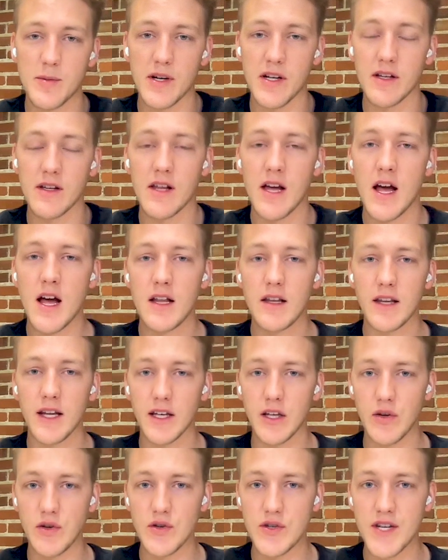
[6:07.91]
But
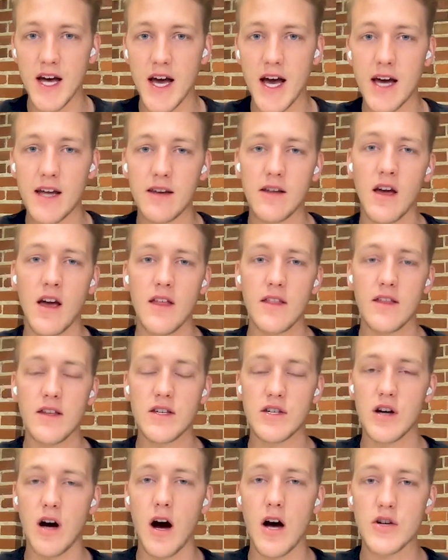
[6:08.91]
like you said,
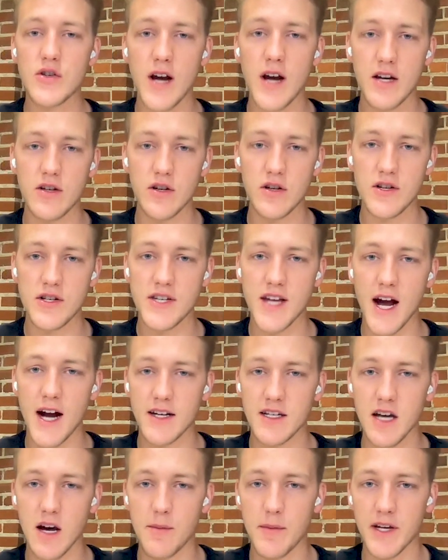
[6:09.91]
these contracts are
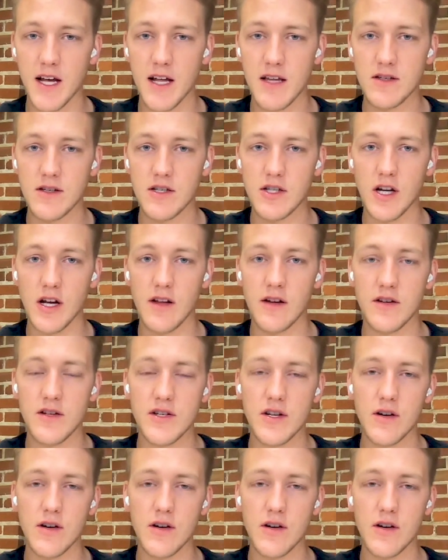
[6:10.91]
stacked up against each other.